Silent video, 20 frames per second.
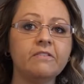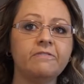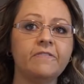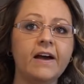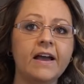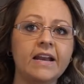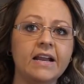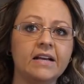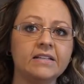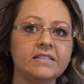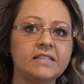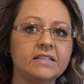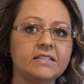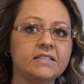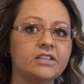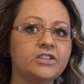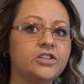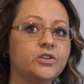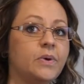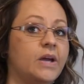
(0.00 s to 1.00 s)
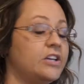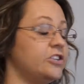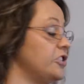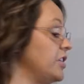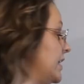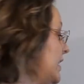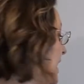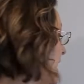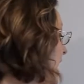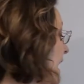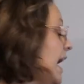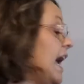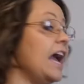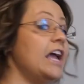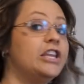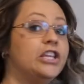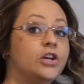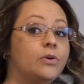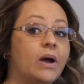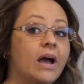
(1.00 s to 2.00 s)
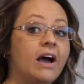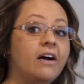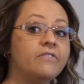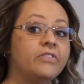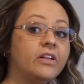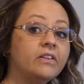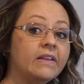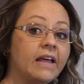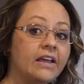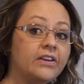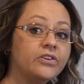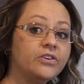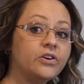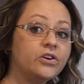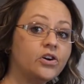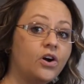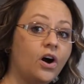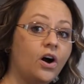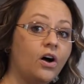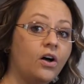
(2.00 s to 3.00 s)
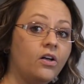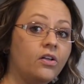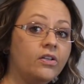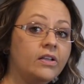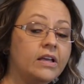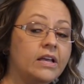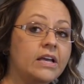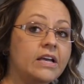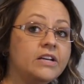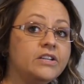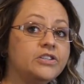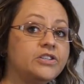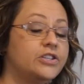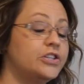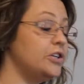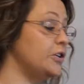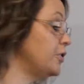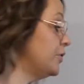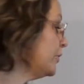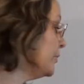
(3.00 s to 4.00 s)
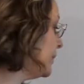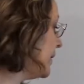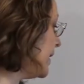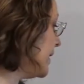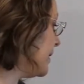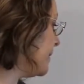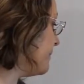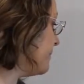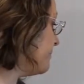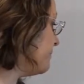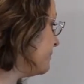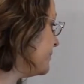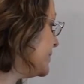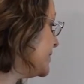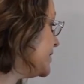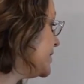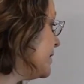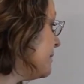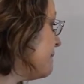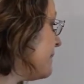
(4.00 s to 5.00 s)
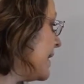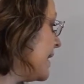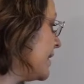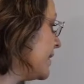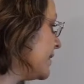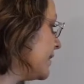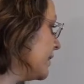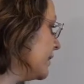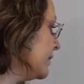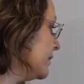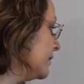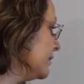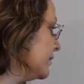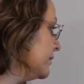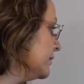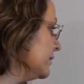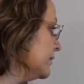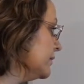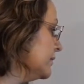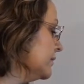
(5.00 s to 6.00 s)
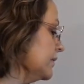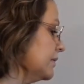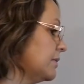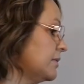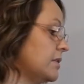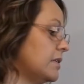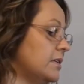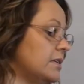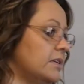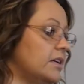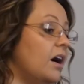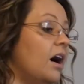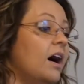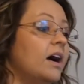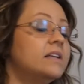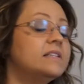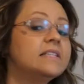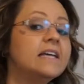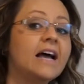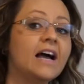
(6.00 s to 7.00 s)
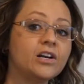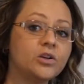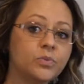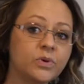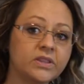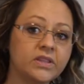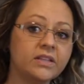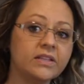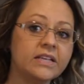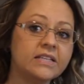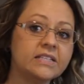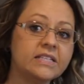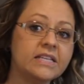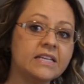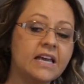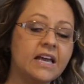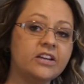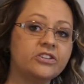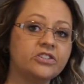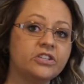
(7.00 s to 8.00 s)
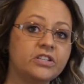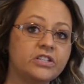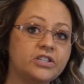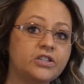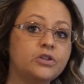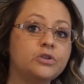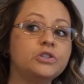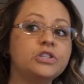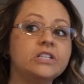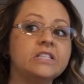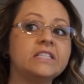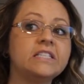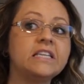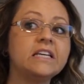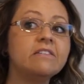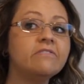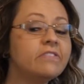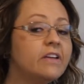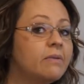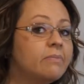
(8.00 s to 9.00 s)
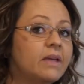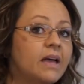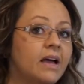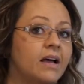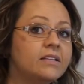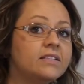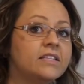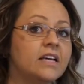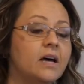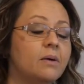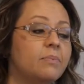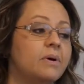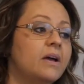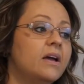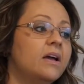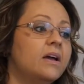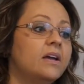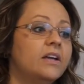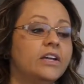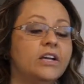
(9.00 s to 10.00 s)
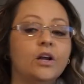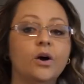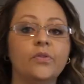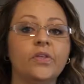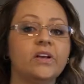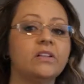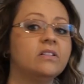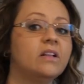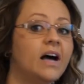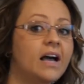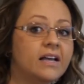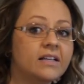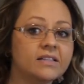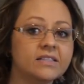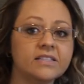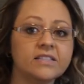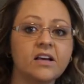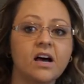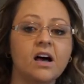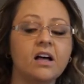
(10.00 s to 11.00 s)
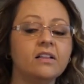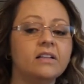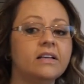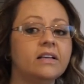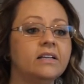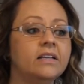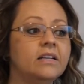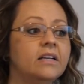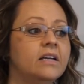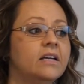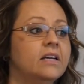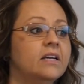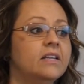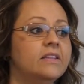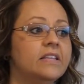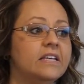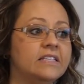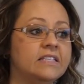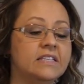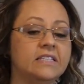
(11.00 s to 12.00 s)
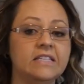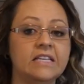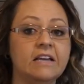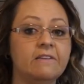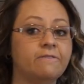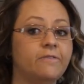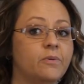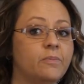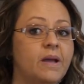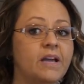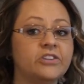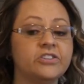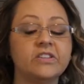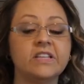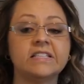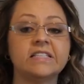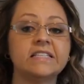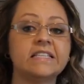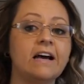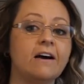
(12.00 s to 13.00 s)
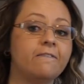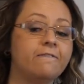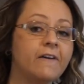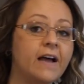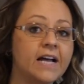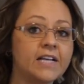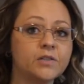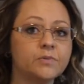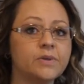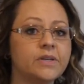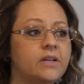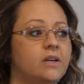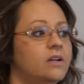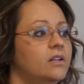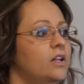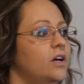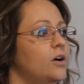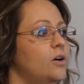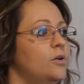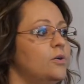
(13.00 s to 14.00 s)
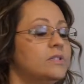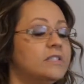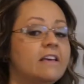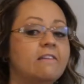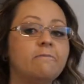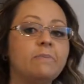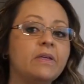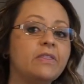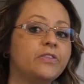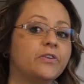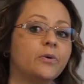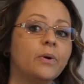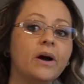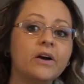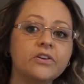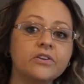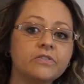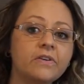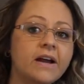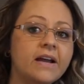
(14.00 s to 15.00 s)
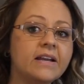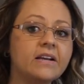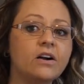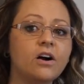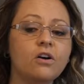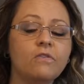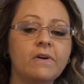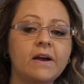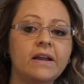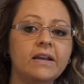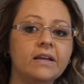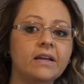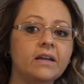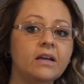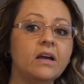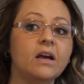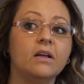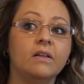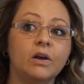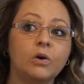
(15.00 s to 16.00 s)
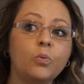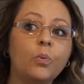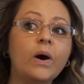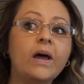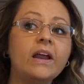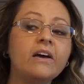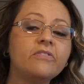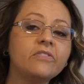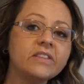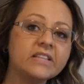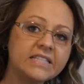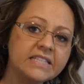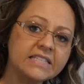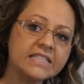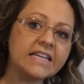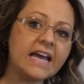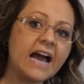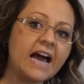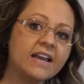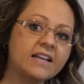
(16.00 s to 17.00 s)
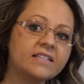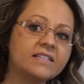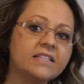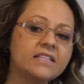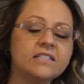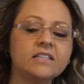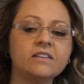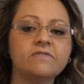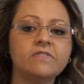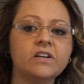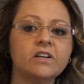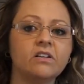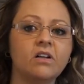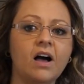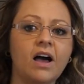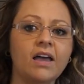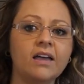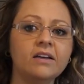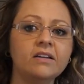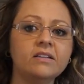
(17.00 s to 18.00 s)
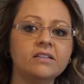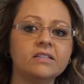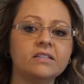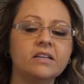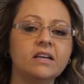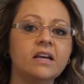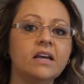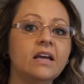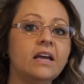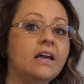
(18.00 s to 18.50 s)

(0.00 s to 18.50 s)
a financing situation and you have the lender call to make contact with the listing agent to just give them the heads up, you know, the client's solid, this is the information, this is how fast we can close, they've been through underwriting already, like whatever the status is of the client,